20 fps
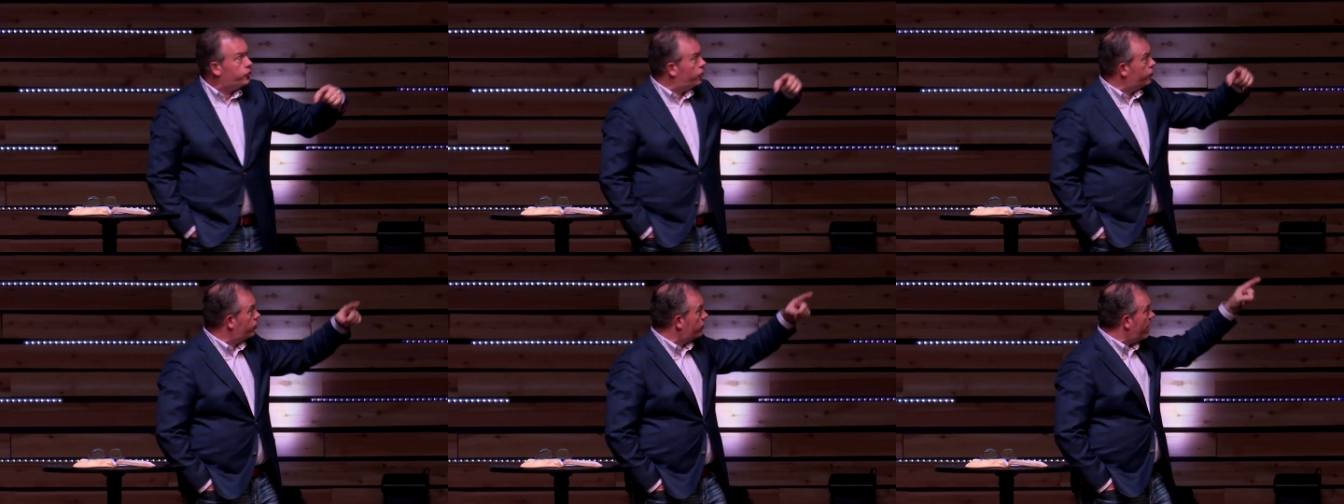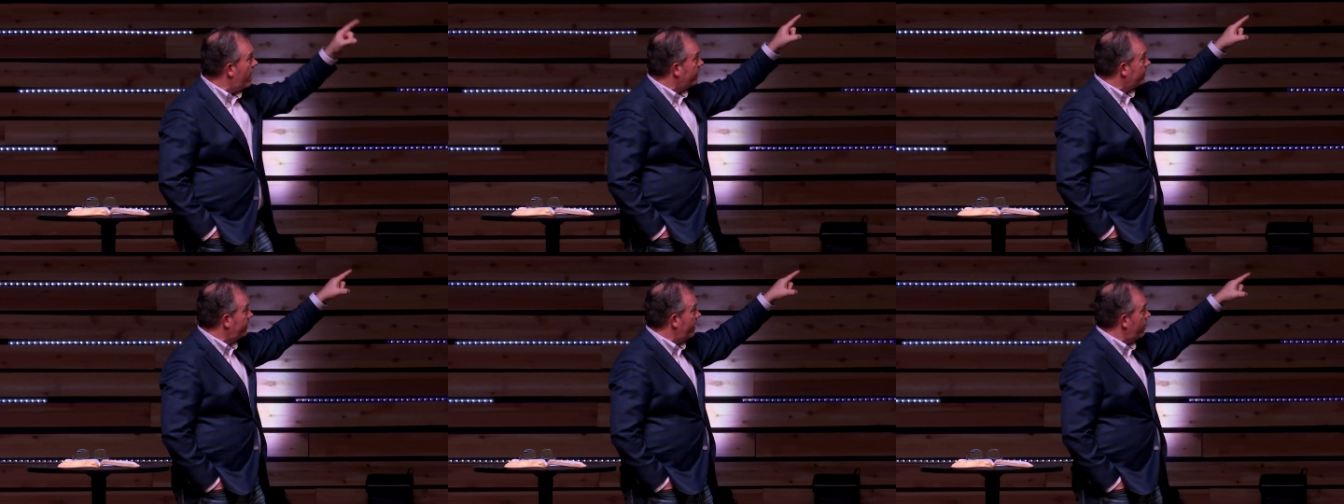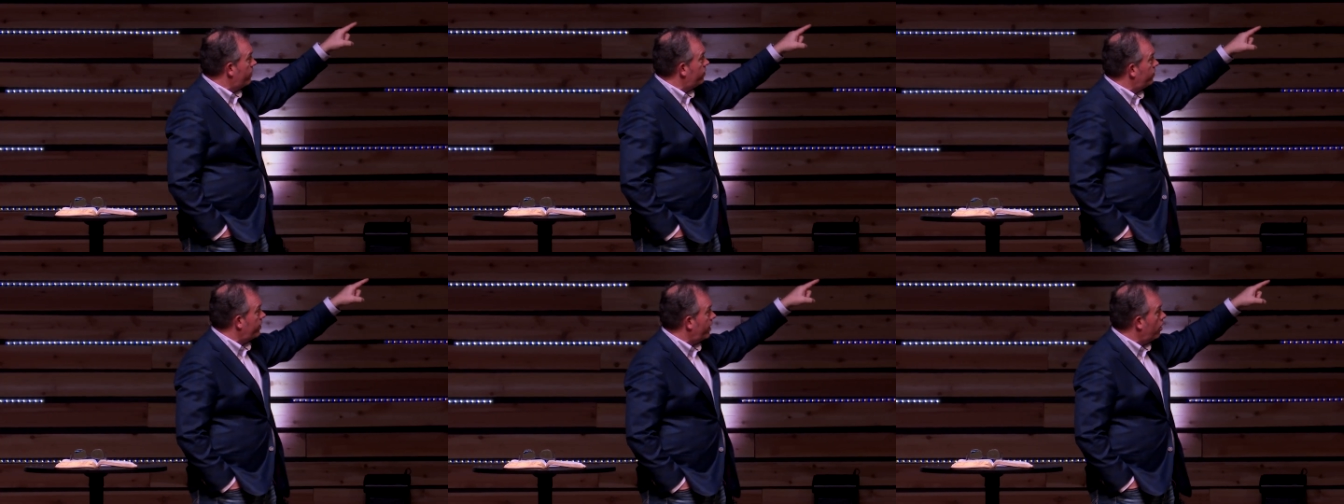just like
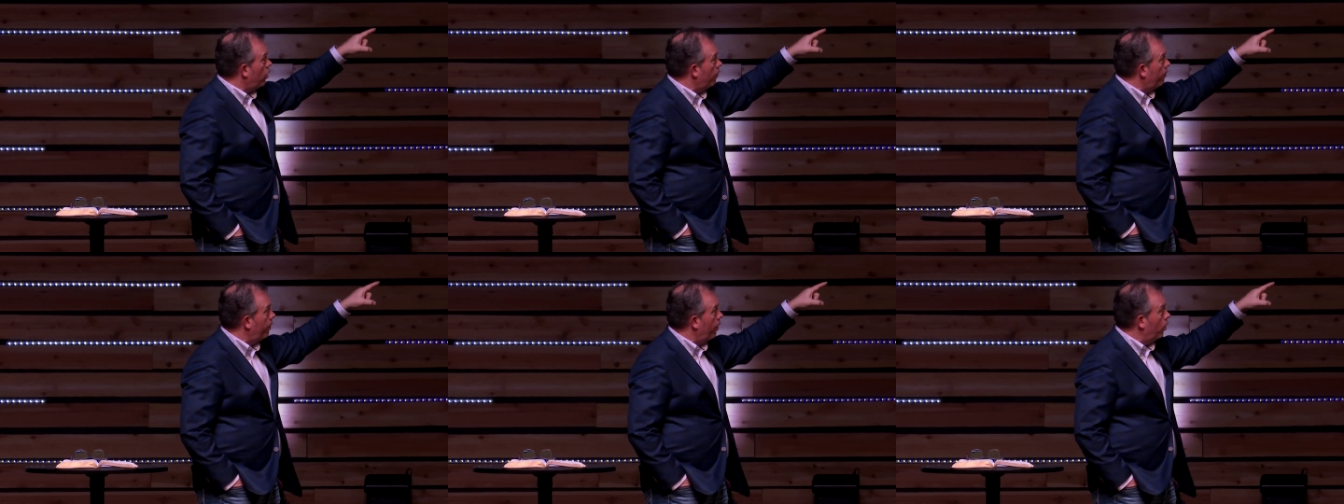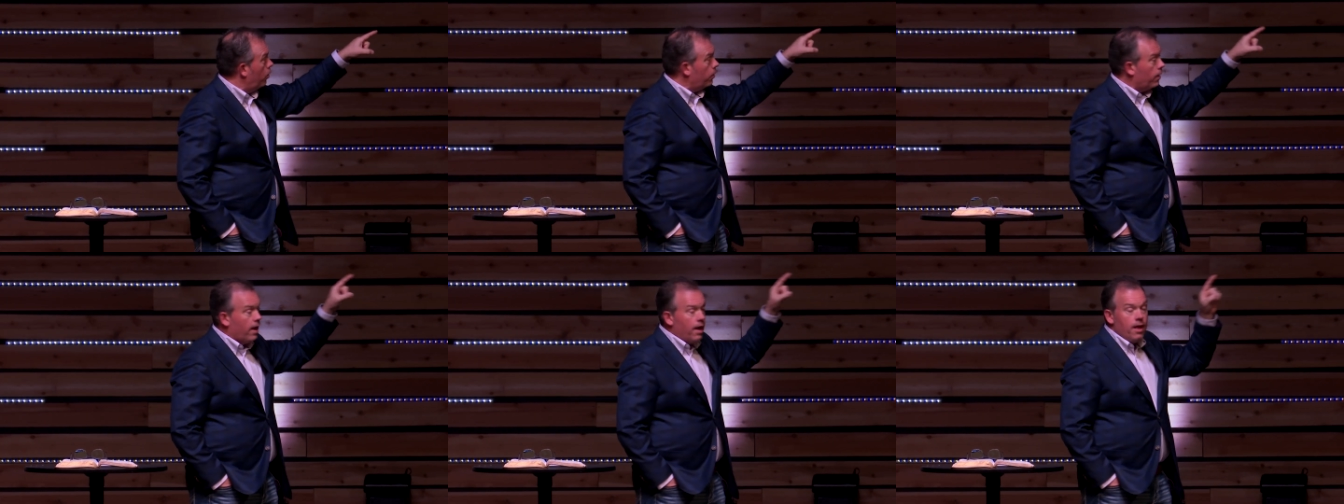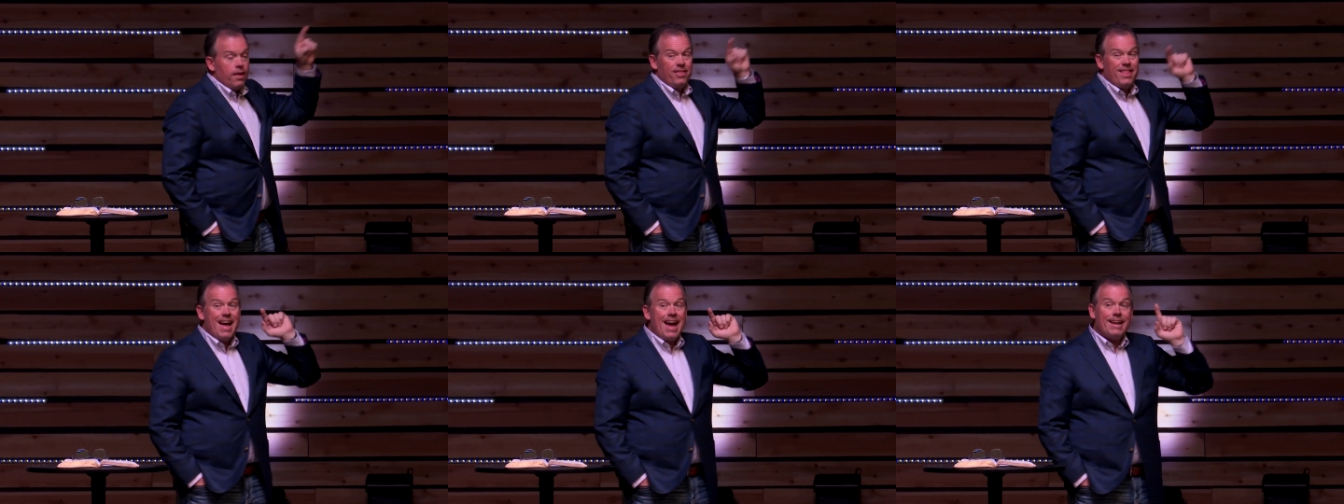that sailboat.
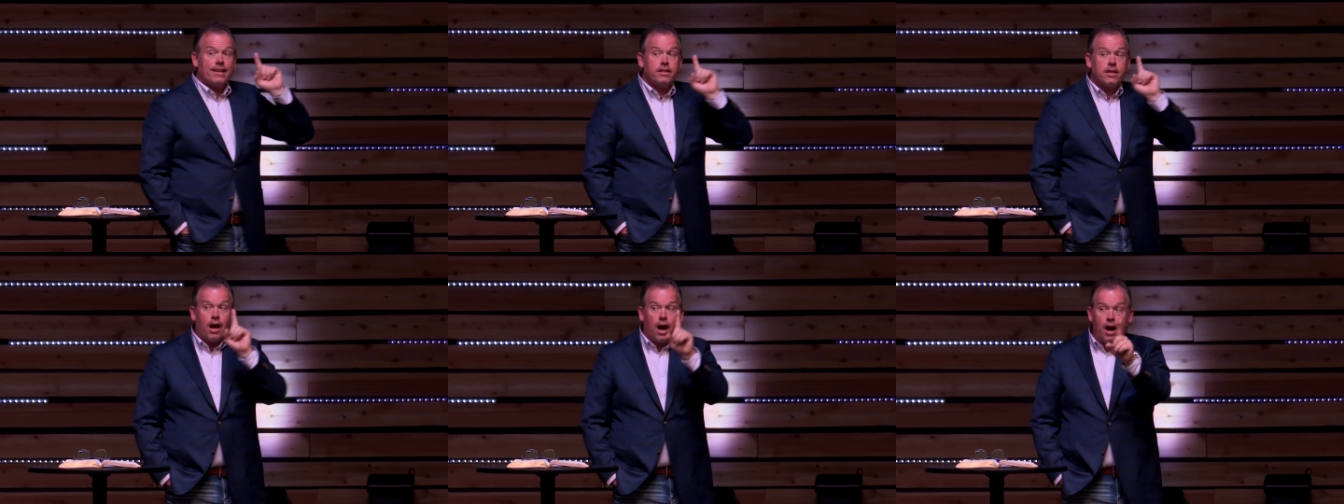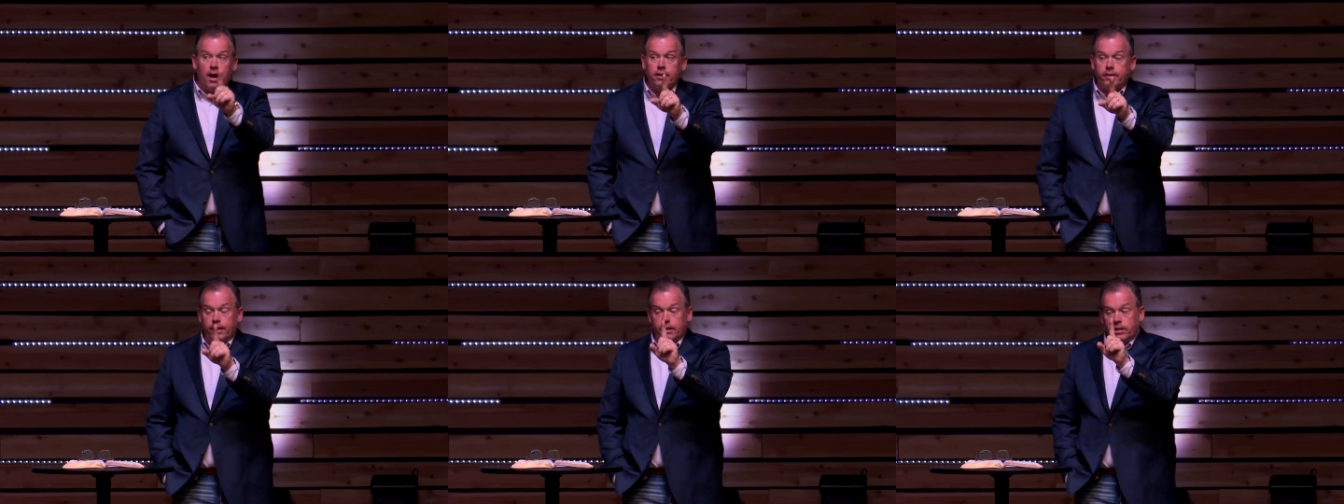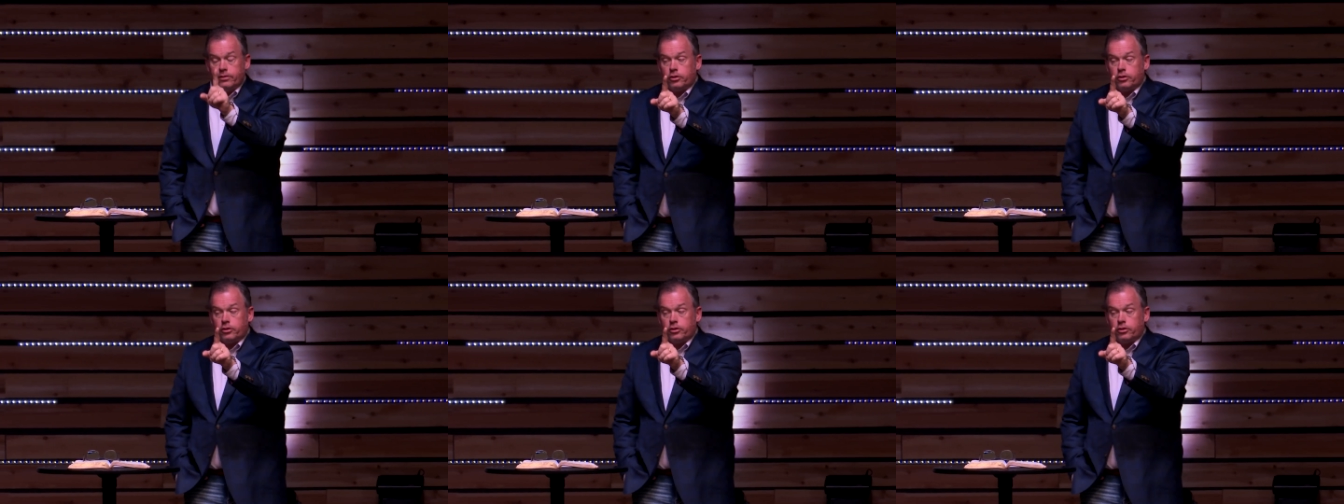That context,